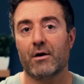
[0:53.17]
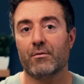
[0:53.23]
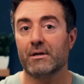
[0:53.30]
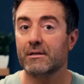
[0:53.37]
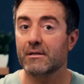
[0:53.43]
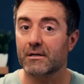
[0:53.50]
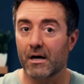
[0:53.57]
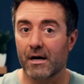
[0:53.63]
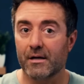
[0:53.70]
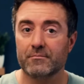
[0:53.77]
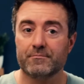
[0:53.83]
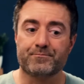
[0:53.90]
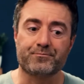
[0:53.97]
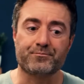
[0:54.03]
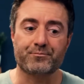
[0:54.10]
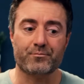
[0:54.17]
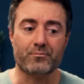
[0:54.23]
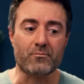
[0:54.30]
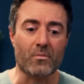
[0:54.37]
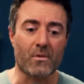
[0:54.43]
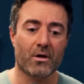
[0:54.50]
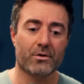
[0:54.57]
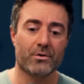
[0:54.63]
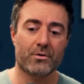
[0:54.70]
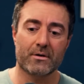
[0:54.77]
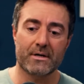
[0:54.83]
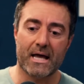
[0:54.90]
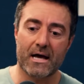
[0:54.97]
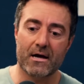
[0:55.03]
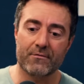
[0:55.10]
Now, in the gut, you
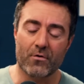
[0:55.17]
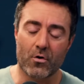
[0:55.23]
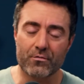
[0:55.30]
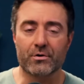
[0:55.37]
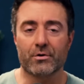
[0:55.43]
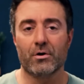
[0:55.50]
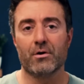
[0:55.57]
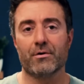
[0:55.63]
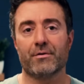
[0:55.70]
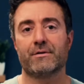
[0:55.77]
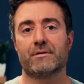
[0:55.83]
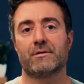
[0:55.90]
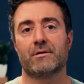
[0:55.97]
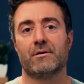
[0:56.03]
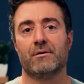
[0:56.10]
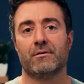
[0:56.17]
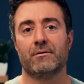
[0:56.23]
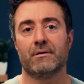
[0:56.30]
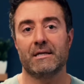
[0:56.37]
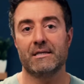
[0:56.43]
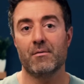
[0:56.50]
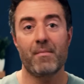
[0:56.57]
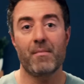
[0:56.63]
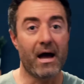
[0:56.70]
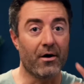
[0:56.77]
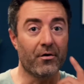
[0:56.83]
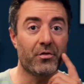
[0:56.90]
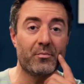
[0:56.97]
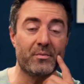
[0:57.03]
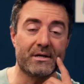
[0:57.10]
can have overgrowths, and the
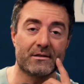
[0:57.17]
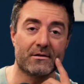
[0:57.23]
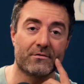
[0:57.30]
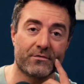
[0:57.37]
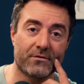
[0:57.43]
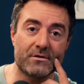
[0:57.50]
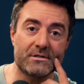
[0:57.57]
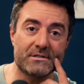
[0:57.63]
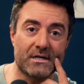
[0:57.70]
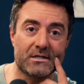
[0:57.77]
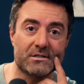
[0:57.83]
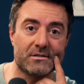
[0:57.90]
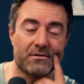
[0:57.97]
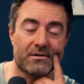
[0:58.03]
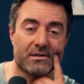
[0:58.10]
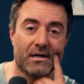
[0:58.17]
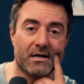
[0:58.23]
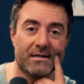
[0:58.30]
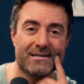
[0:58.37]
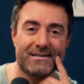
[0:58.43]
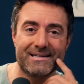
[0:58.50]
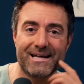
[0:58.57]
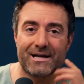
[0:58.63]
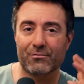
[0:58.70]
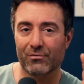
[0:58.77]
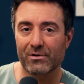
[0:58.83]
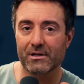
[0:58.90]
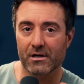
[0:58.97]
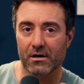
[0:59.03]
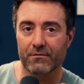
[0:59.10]
mouth, being the first section of the gut, not
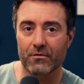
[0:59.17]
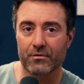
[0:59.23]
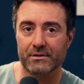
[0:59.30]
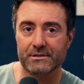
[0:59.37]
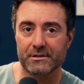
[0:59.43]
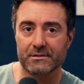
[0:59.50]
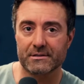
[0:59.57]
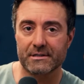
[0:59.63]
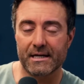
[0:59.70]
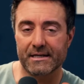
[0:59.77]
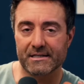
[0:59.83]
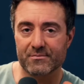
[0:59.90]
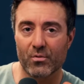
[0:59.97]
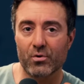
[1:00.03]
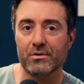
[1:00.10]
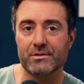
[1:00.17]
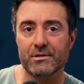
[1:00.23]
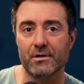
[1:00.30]
really our focus here today. It's more